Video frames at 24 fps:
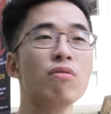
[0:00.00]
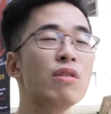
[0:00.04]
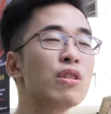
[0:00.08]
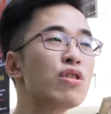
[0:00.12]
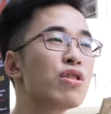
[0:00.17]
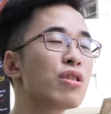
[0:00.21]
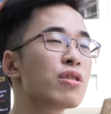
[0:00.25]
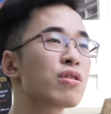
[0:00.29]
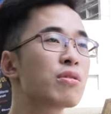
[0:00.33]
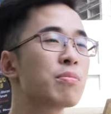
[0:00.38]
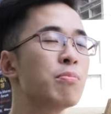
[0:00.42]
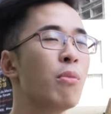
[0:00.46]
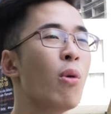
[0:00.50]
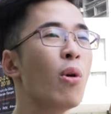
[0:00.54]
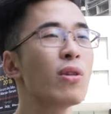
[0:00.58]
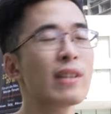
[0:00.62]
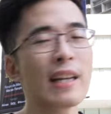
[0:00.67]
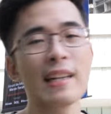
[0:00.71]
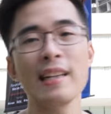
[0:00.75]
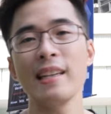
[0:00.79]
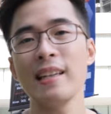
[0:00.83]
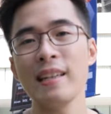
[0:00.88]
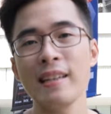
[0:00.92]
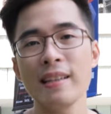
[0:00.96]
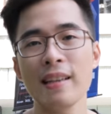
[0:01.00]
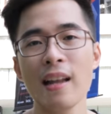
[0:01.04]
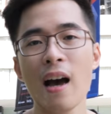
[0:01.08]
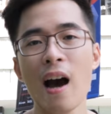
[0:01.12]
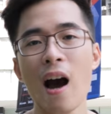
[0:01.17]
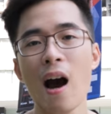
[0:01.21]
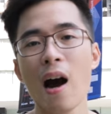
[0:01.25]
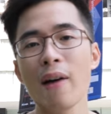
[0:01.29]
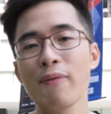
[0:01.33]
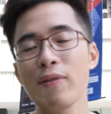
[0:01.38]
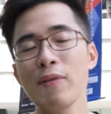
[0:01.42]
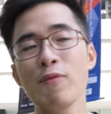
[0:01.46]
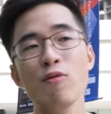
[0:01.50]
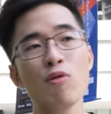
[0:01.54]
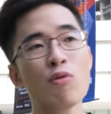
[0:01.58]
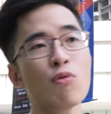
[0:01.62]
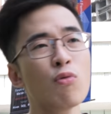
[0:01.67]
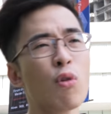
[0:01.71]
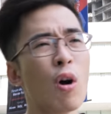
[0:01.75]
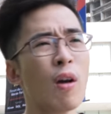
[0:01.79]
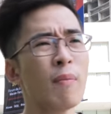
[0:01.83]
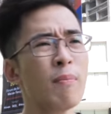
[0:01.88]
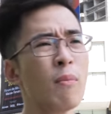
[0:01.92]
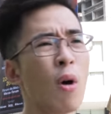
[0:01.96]
which is more than enough. If you
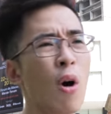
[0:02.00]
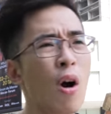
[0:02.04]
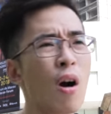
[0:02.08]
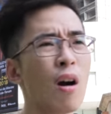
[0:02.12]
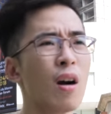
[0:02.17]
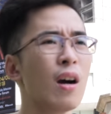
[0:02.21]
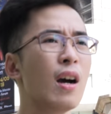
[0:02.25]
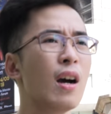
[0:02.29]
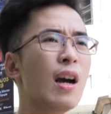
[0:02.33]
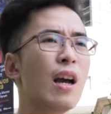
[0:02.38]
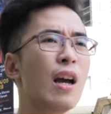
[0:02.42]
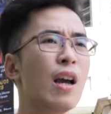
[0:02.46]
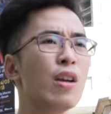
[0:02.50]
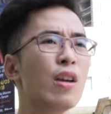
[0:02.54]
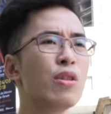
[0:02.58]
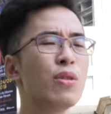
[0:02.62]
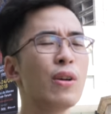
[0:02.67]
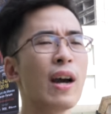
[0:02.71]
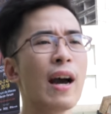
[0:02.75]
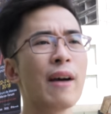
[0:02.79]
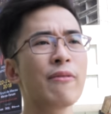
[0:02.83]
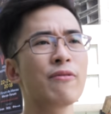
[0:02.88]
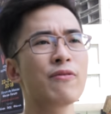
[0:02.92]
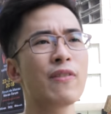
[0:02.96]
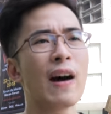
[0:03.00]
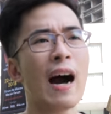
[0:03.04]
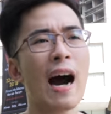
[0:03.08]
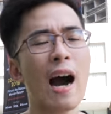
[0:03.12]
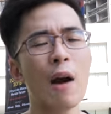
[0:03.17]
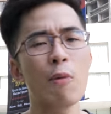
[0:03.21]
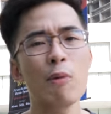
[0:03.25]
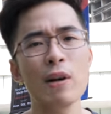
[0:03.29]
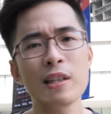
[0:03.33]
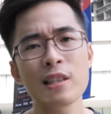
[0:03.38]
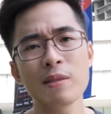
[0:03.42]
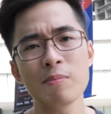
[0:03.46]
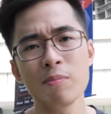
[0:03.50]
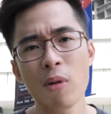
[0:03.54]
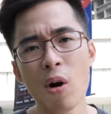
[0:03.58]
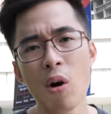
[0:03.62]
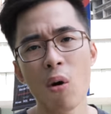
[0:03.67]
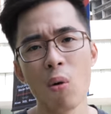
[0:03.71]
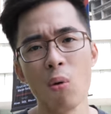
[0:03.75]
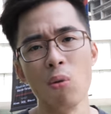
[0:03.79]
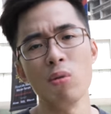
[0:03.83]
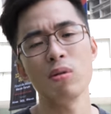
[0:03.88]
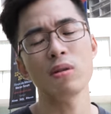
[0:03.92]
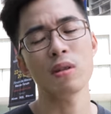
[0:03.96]
want more, you have high res
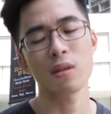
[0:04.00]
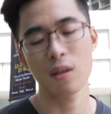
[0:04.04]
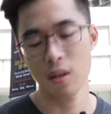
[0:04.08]
mode.